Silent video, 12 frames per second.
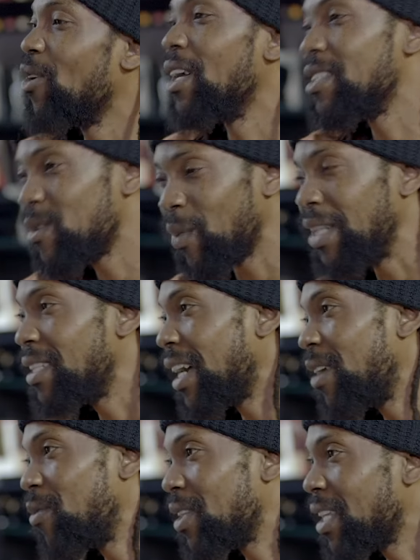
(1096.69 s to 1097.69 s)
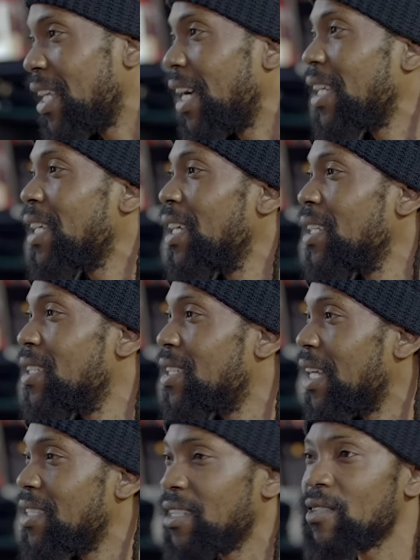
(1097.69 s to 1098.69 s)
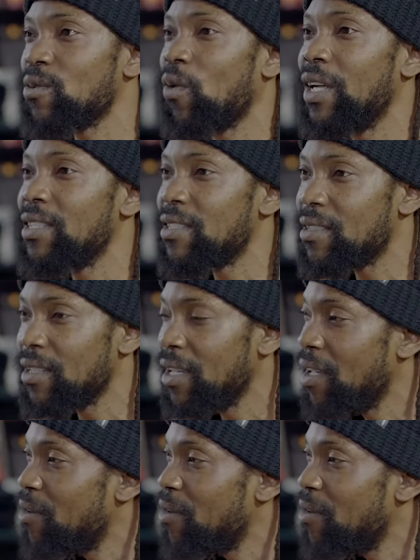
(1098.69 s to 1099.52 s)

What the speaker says: go and spend time with a young kid that just wants